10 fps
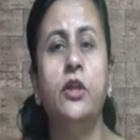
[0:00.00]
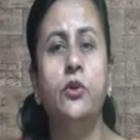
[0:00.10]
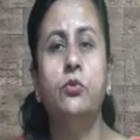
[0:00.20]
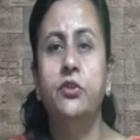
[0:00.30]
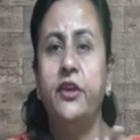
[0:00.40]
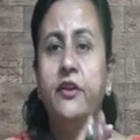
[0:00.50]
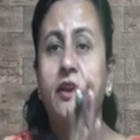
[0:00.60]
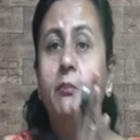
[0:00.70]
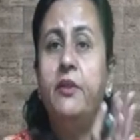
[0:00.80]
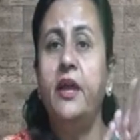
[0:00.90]
They
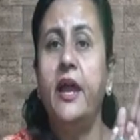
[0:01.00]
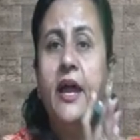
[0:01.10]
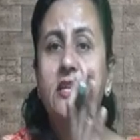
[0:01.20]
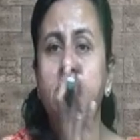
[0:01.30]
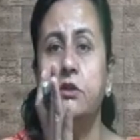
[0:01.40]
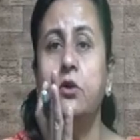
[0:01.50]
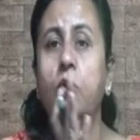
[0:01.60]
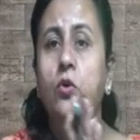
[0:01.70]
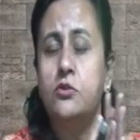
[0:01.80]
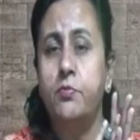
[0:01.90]
rub their hands with a
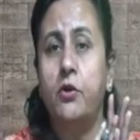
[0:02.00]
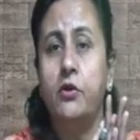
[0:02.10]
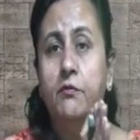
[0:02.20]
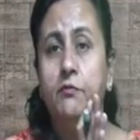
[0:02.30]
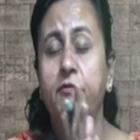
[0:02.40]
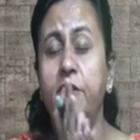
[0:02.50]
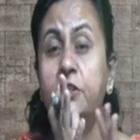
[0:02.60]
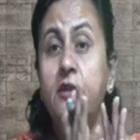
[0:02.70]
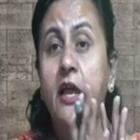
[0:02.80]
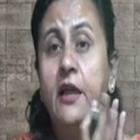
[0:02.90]
coarse powder,
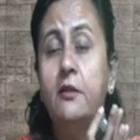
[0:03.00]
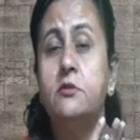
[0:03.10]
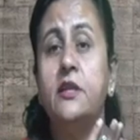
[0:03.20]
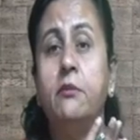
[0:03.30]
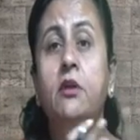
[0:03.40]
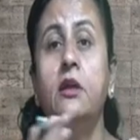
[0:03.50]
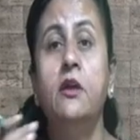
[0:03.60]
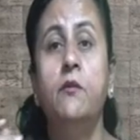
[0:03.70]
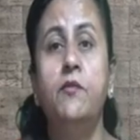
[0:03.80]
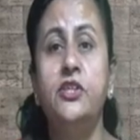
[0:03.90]
which helps them,
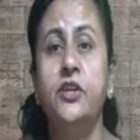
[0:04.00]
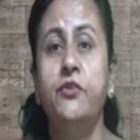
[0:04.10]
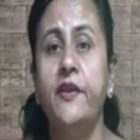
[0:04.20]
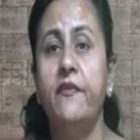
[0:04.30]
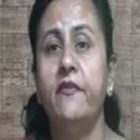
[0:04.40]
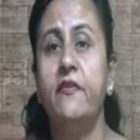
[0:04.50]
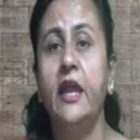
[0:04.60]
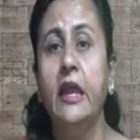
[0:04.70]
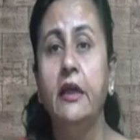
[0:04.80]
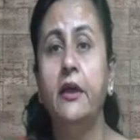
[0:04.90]
which increases
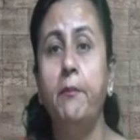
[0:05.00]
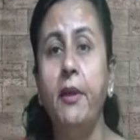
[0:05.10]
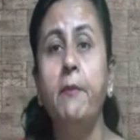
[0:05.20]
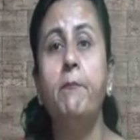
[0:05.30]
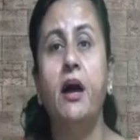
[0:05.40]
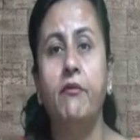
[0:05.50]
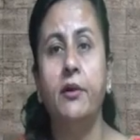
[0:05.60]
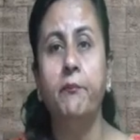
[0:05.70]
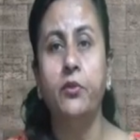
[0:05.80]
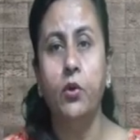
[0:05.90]
their gripping
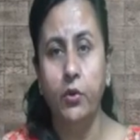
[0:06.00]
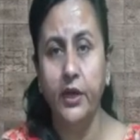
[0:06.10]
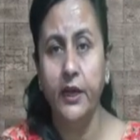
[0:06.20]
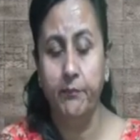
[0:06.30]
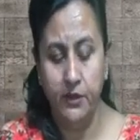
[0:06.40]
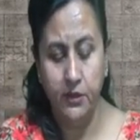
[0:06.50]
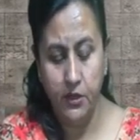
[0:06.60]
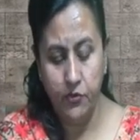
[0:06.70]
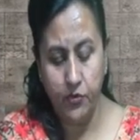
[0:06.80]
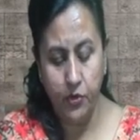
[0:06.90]
power. Okay,
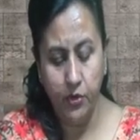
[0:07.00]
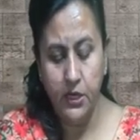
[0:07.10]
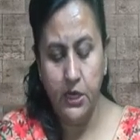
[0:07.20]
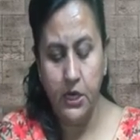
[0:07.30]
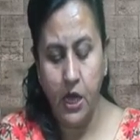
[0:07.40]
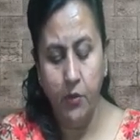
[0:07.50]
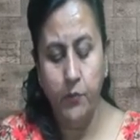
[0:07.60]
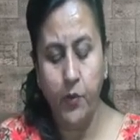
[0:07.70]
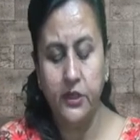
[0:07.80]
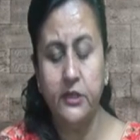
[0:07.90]
so
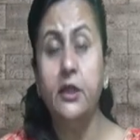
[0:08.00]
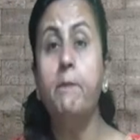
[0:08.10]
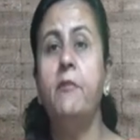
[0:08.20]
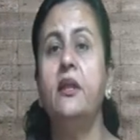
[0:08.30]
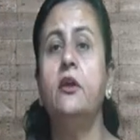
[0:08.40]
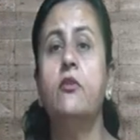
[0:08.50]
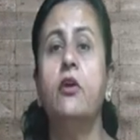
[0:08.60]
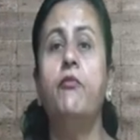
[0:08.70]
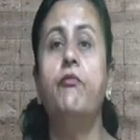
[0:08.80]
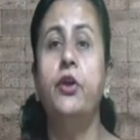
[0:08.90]
now what are the methods
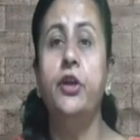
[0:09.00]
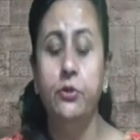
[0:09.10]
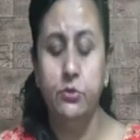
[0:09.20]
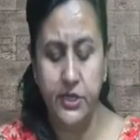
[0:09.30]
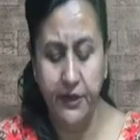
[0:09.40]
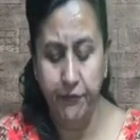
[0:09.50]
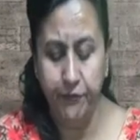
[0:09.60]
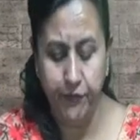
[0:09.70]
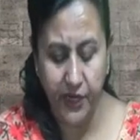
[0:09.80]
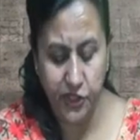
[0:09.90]
of reducing
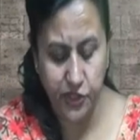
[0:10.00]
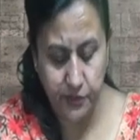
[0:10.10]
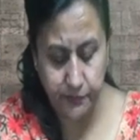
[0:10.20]
friction?